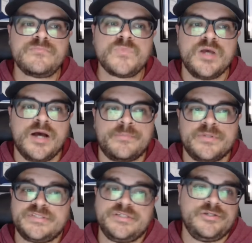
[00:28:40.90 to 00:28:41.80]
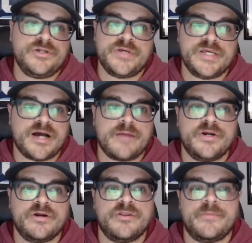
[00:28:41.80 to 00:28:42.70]
Plus, he
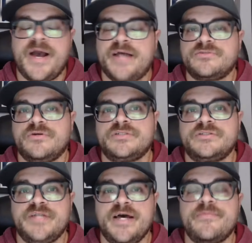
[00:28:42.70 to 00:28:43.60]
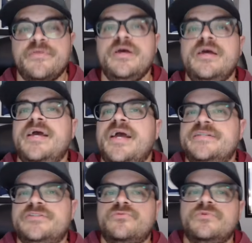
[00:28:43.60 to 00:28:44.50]
commented on the pass rush depth.
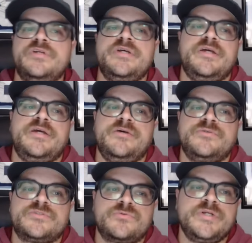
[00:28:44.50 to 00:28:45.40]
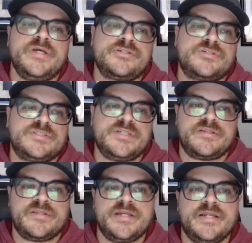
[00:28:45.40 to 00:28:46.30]
It was a really
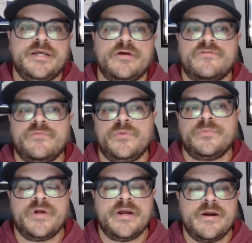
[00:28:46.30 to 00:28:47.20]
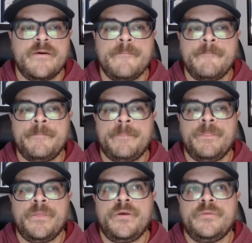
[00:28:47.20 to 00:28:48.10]
interesting thing to hear from a player,
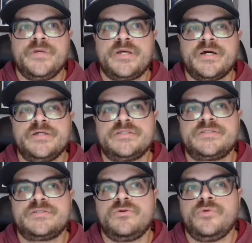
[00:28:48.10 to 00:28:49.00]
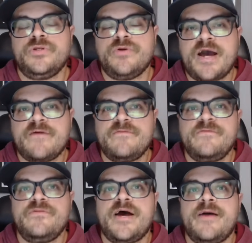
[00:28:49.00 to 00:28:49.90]
because when you
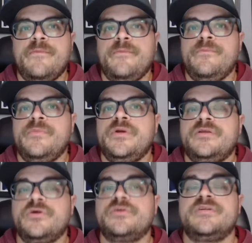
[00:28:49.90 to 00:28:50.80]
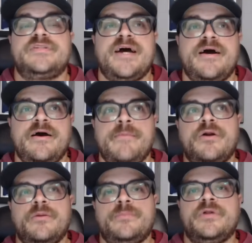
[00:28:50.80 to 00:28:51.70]
have that
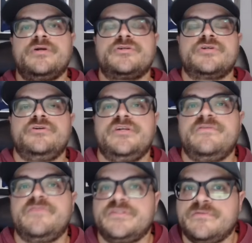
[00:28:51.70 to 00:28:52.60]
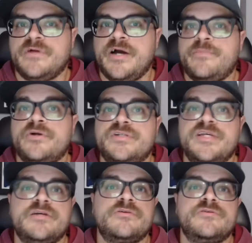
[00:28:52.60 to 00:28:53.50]
amount of players on your defensive line,
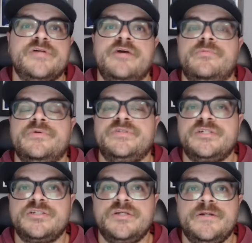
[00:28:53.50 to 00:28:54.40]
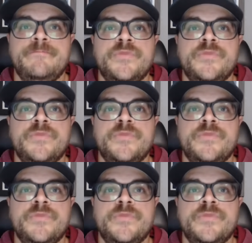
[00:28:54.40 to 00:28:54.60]
particularly at your position,